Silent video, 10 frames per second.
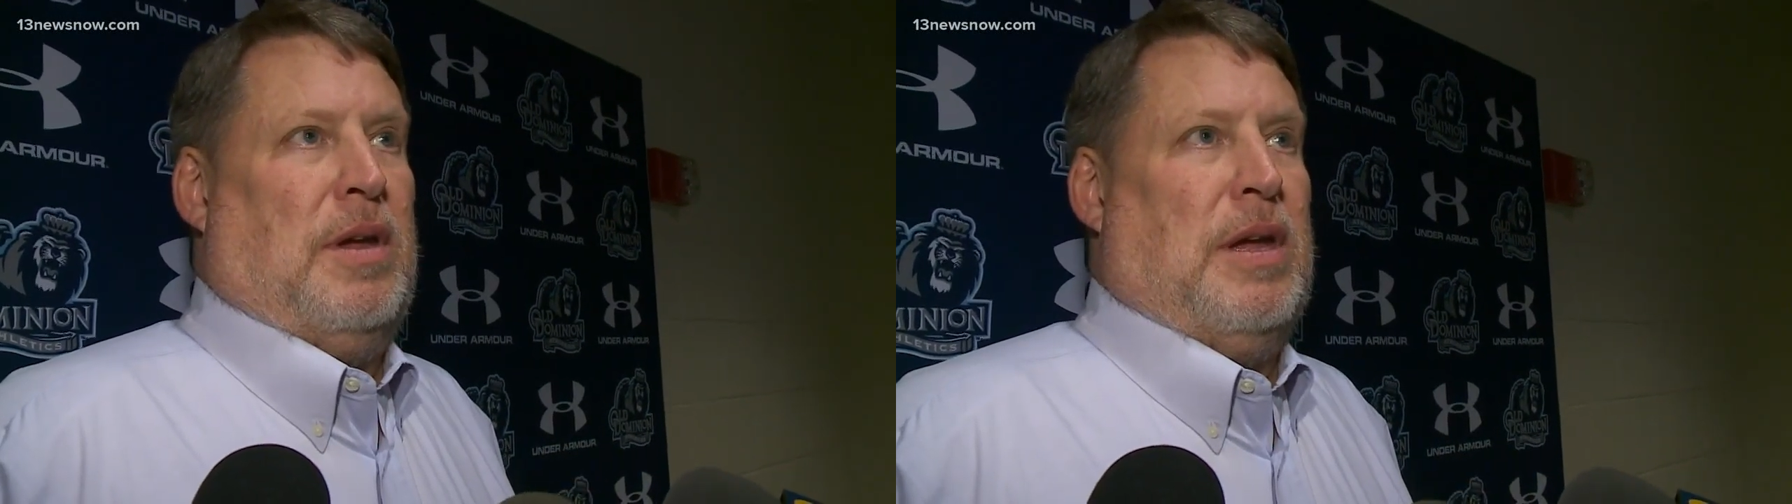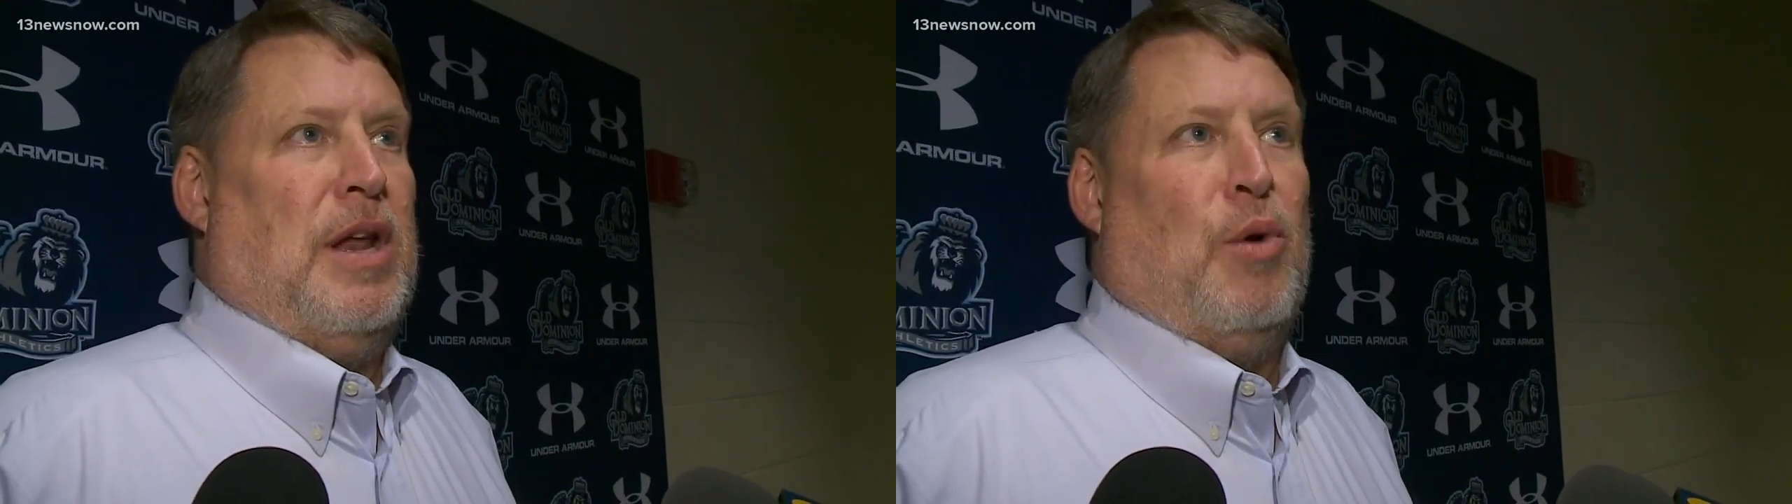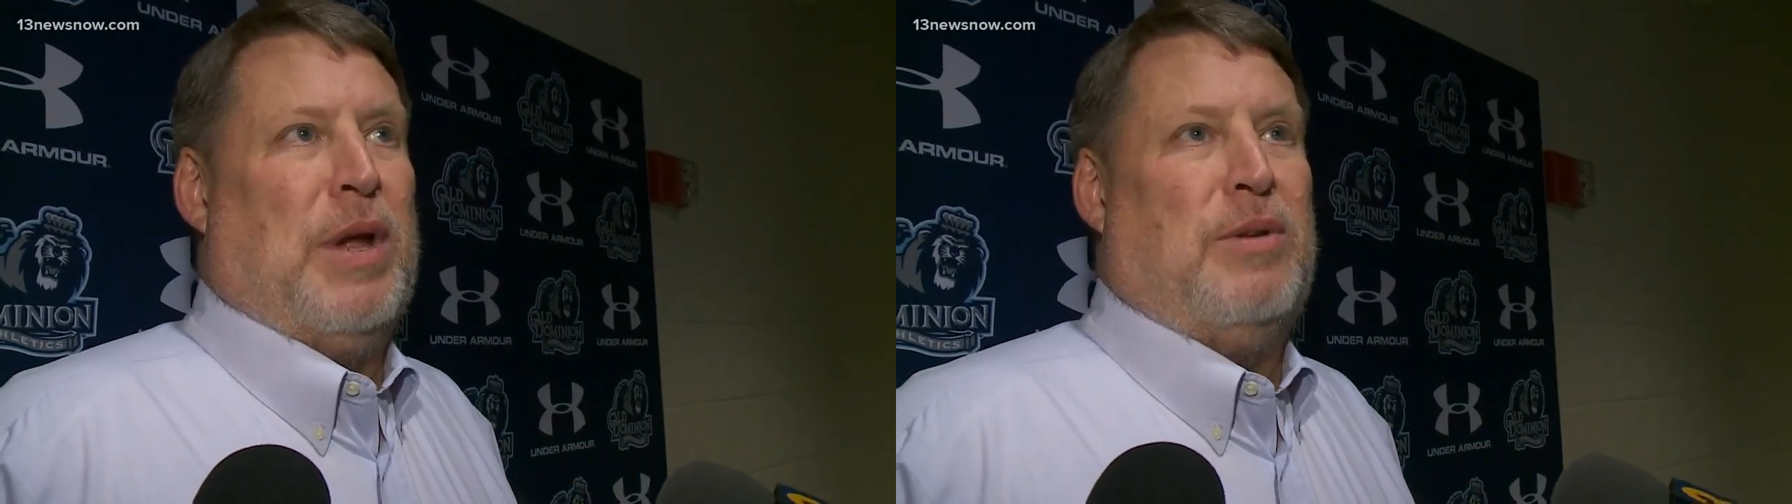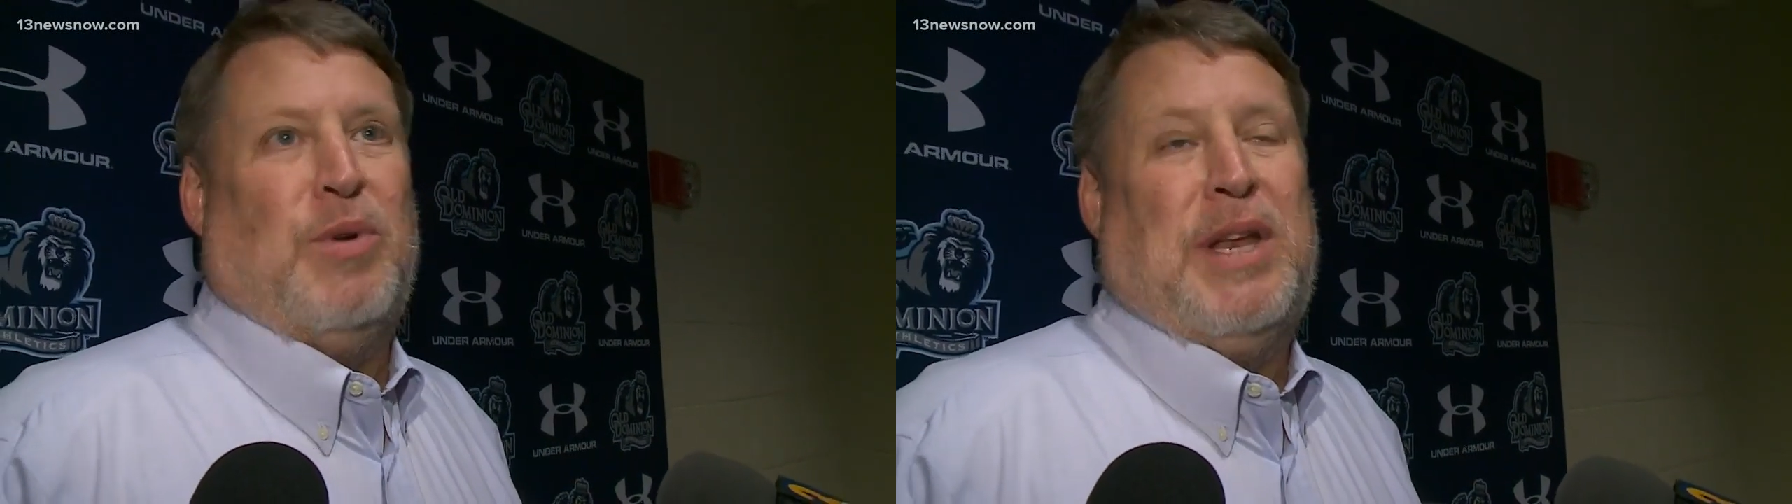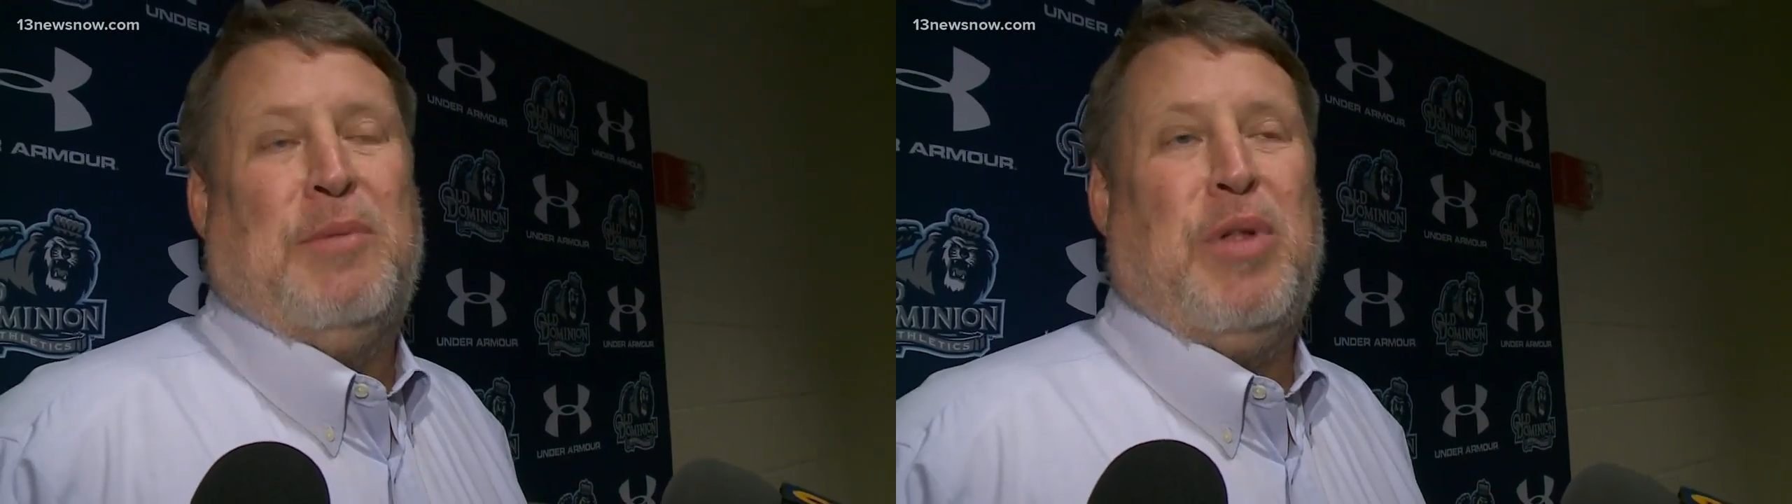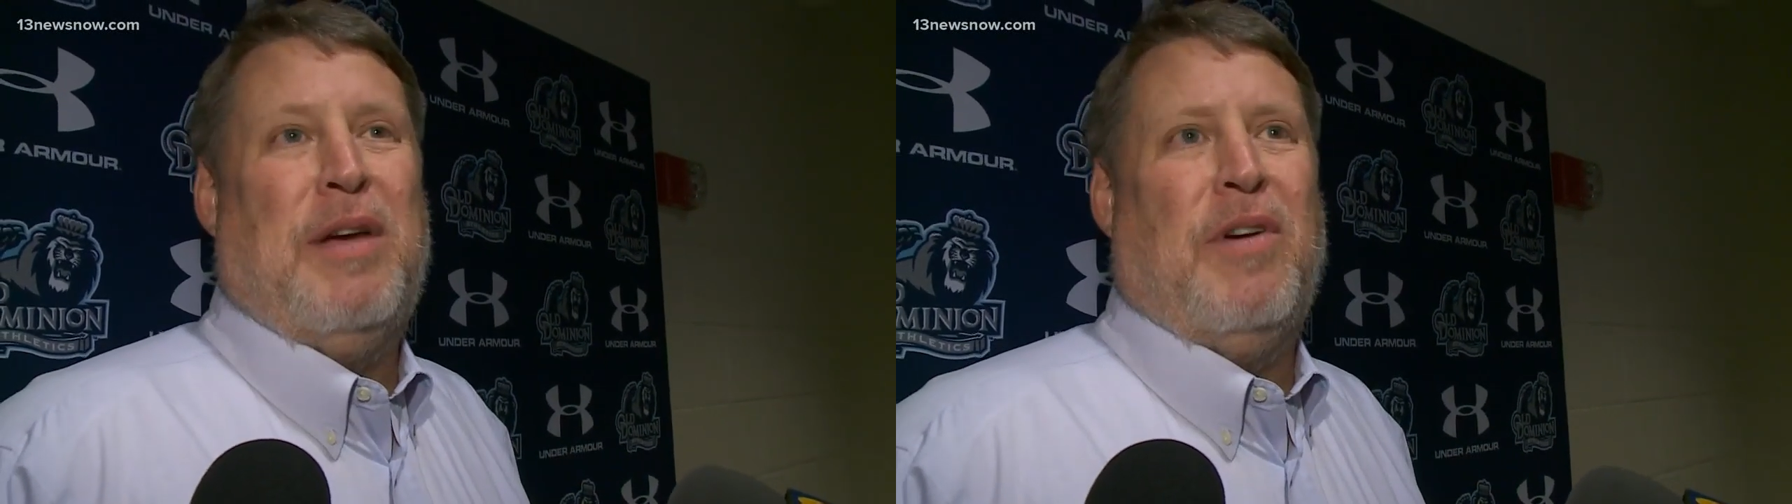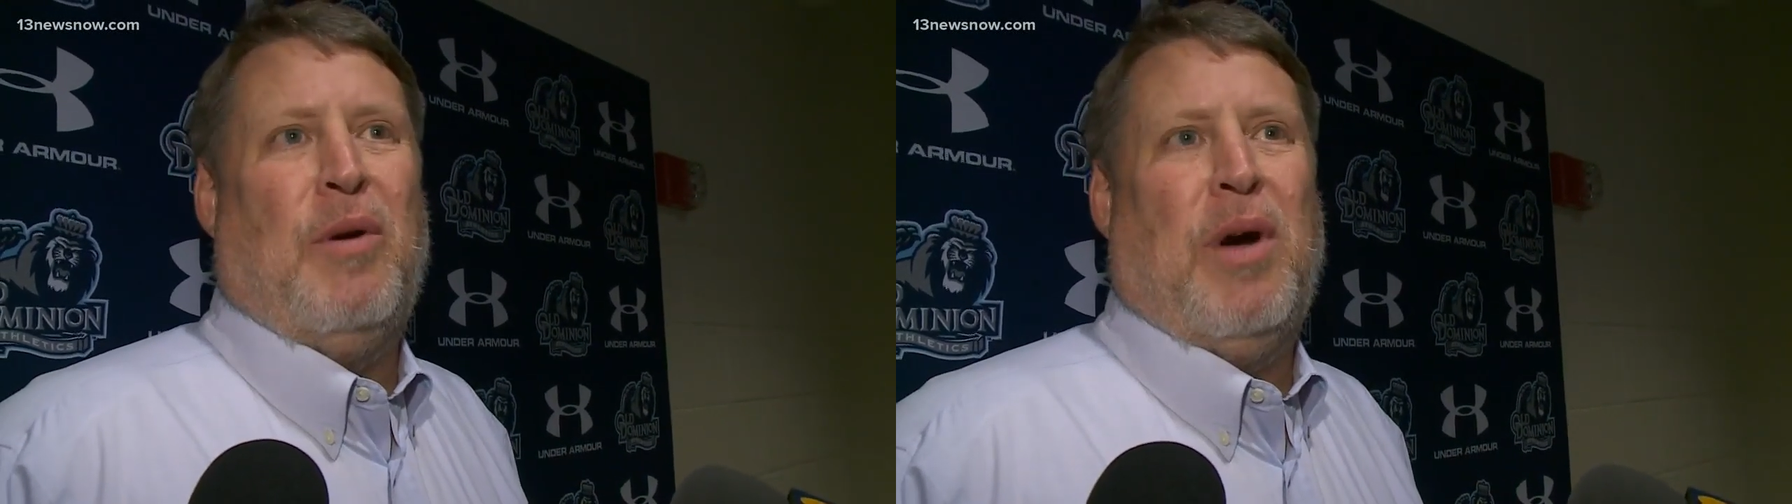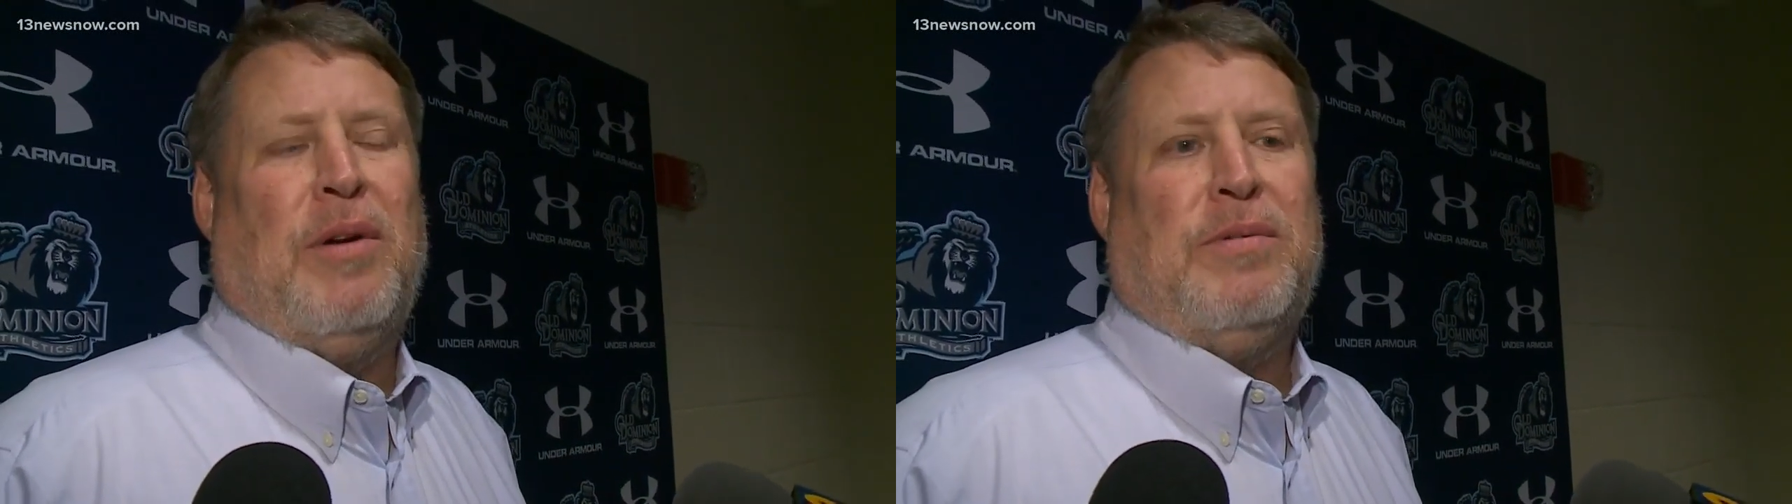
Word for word: you know, we, we didn't play very well.